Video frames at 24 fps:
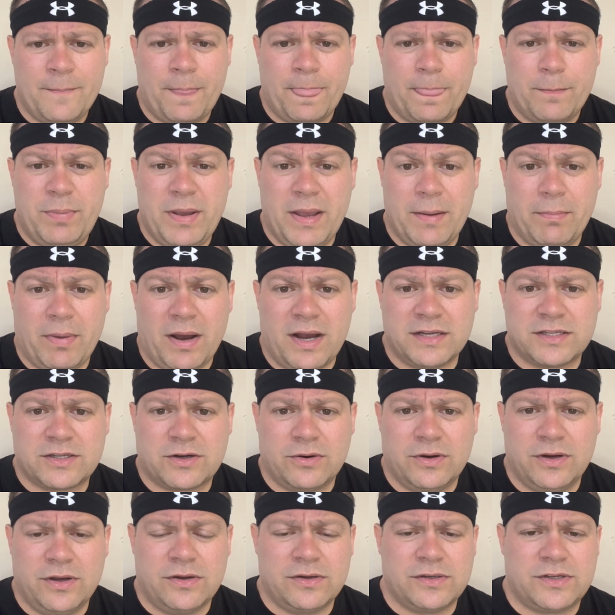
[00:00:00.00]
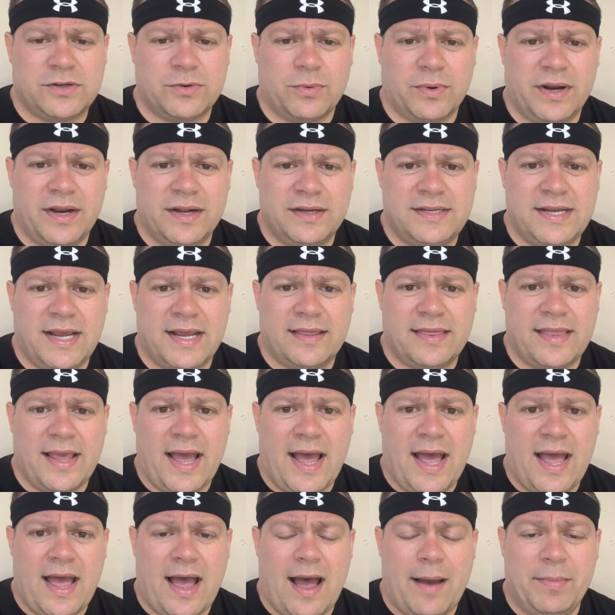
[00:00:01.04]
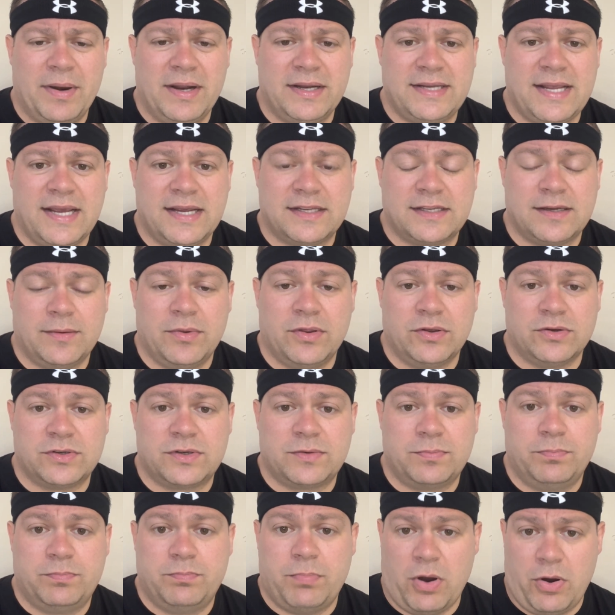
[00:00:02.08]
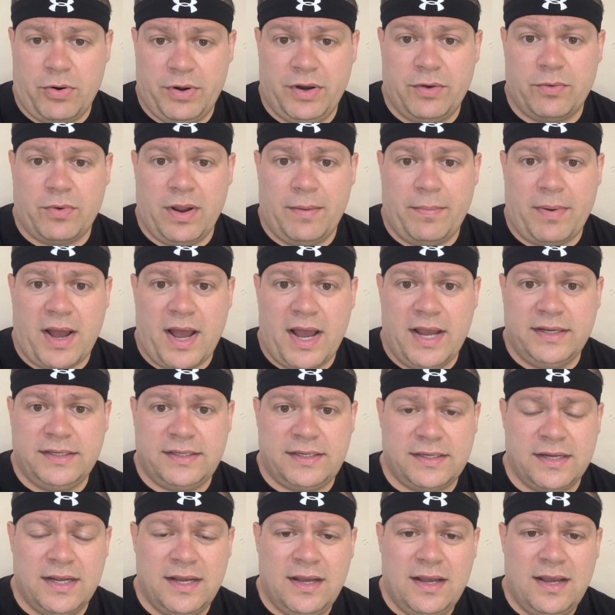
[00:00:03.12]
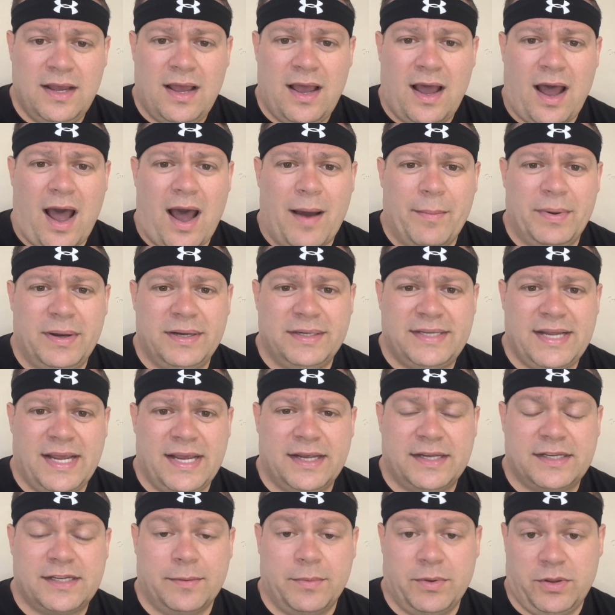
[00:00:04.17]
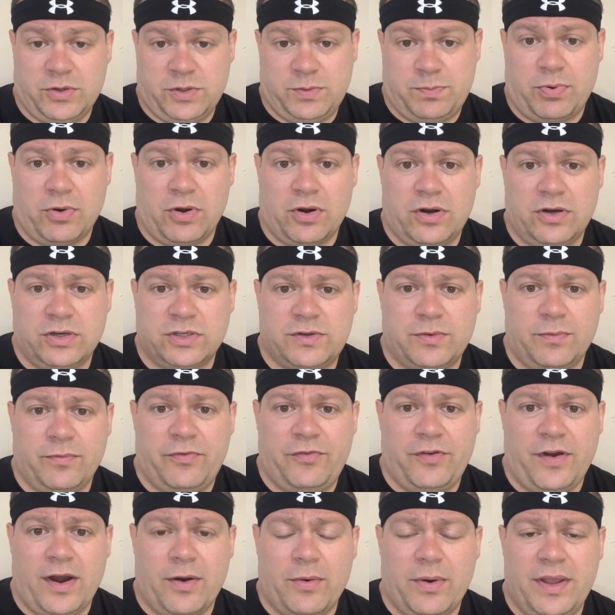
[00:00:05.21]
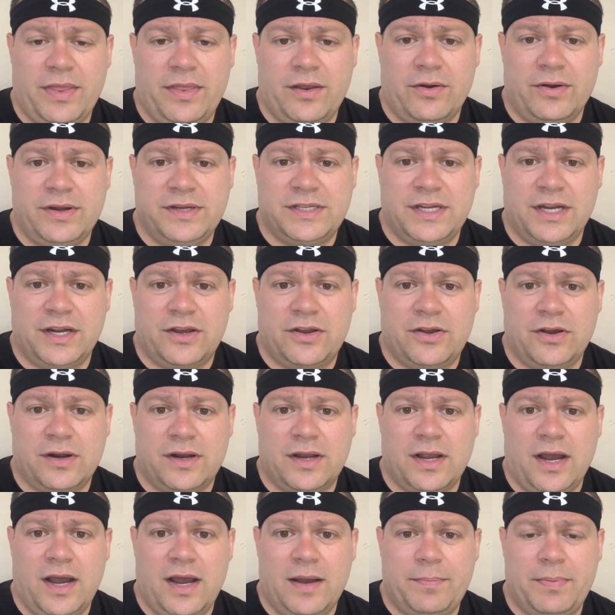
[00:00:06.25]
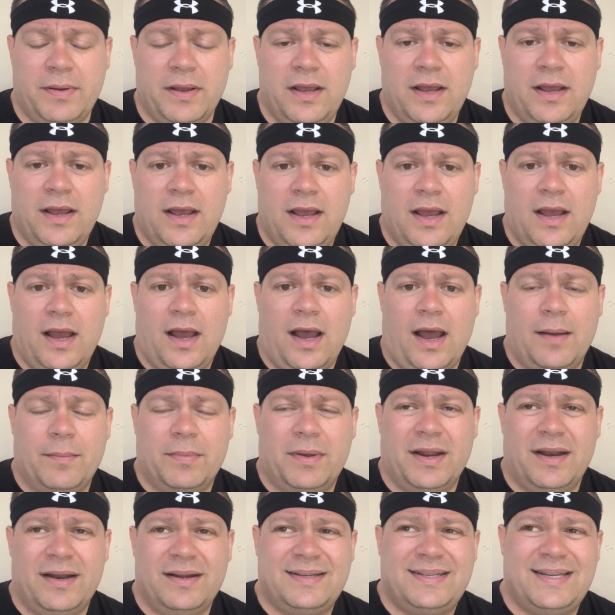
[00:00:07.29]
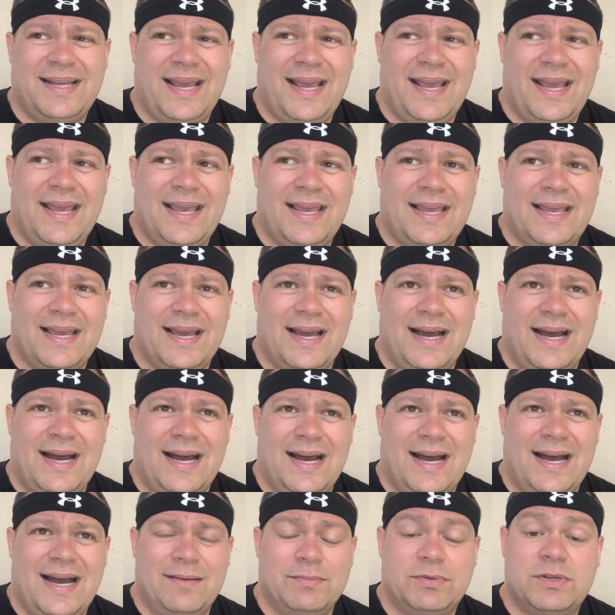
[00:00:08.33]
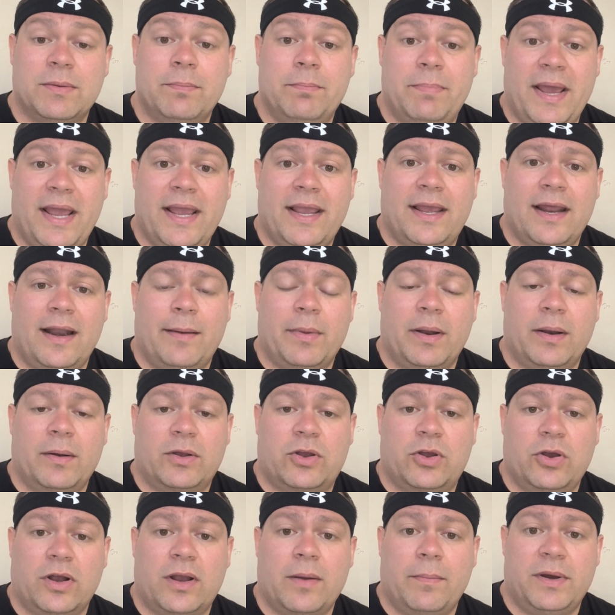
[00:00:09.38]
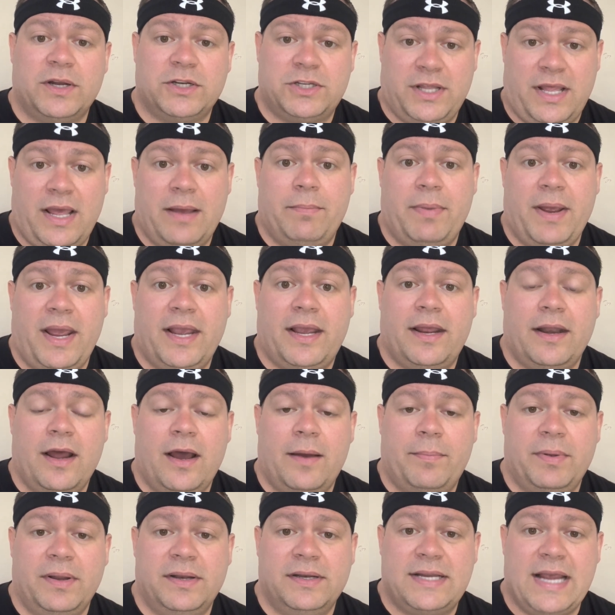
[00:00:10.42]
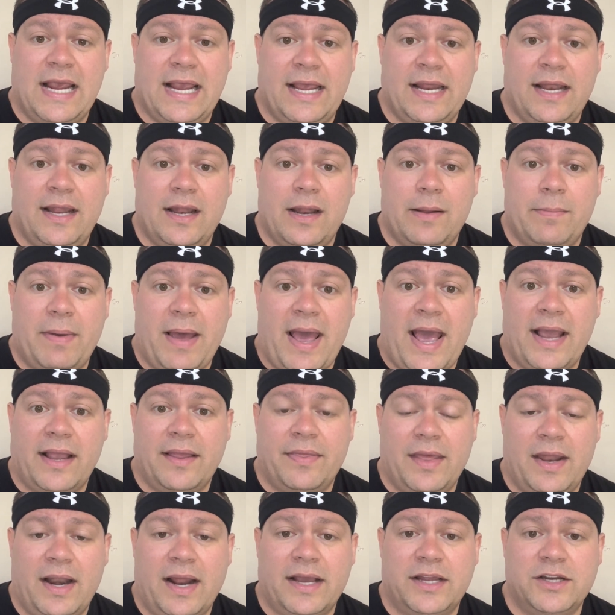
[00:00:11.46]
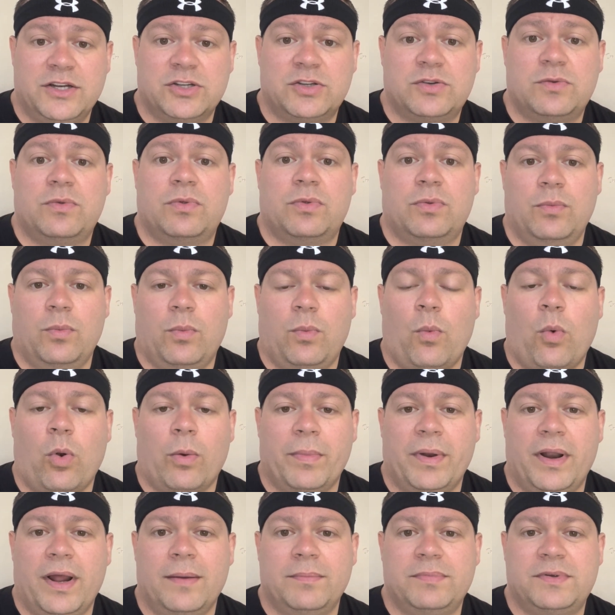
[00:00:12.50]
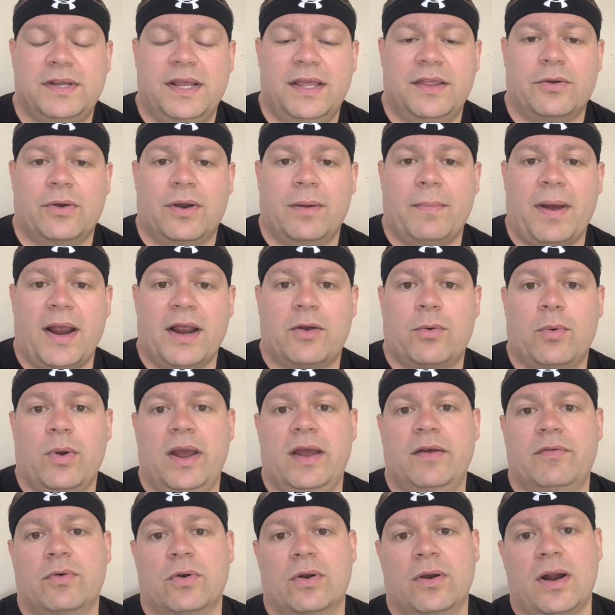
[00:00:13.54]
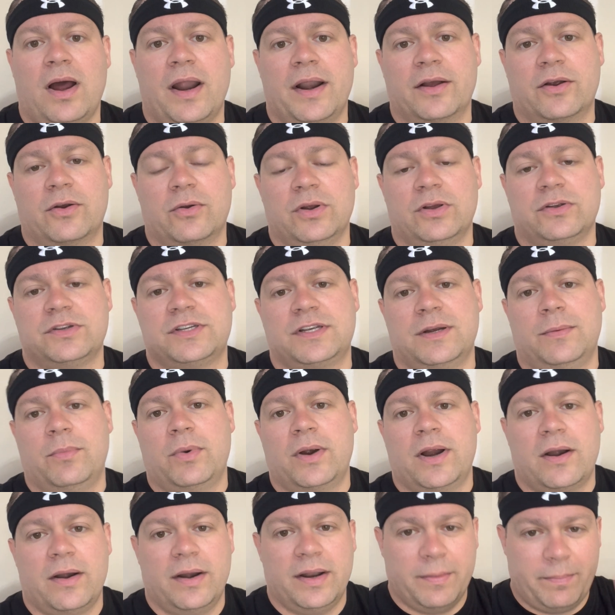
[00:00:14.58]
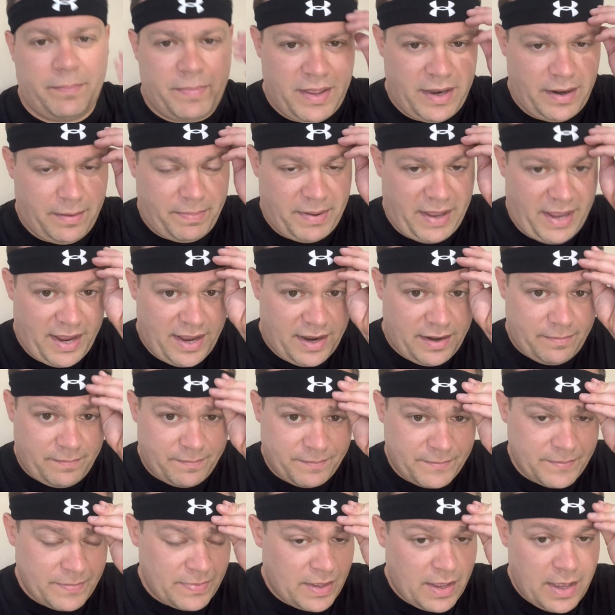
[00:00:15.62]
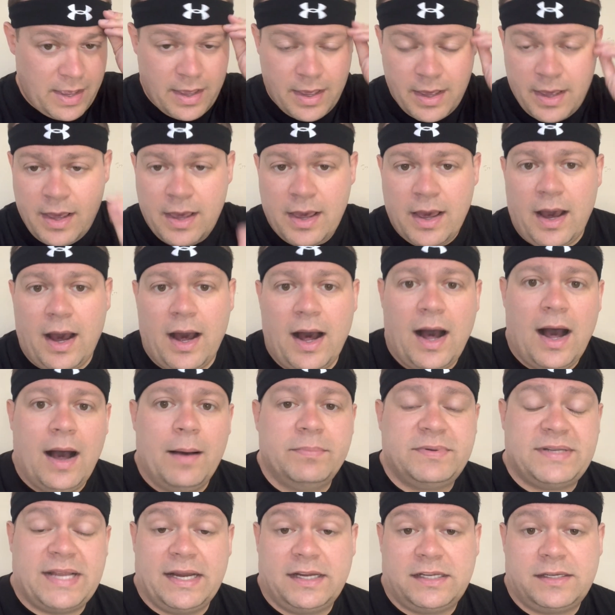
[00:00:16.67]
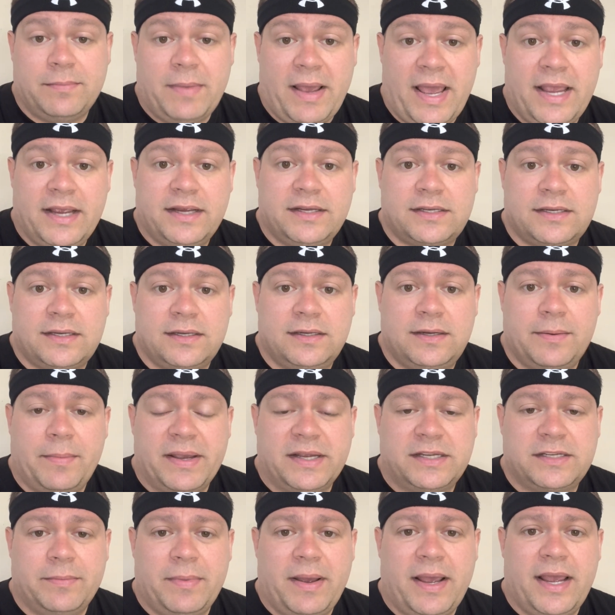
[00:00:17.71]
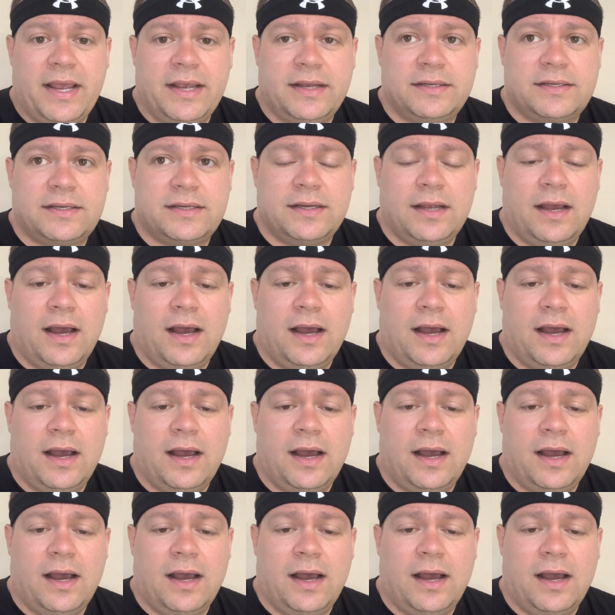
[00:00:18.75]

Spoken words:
Pit Boss grills. So we're going to take that. I'm going to take some of those bone-in ribeyes. I'm going to take some of those burgers from Fairway that are easy to cook up. I'm going to take some bacon. I'm going to cook a bunch of that bacon up and take it in a bag, and then I can just warm it up either in a microwave or on a grill somewhere in a pan. Take some eggs to make some eggs.